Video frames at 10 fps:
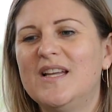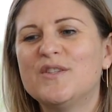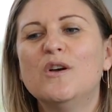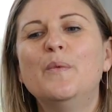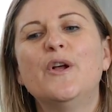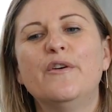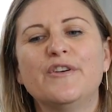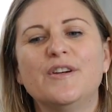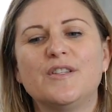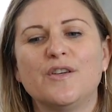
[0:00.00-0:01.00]
And so I went
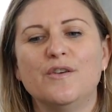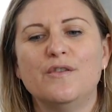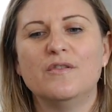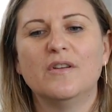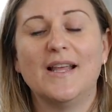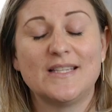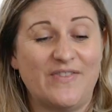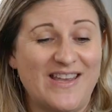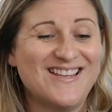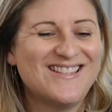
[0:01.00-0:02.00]
over to Las
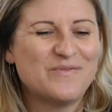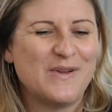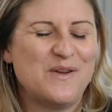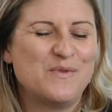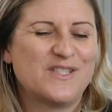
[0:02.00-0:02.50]
Vegas, where he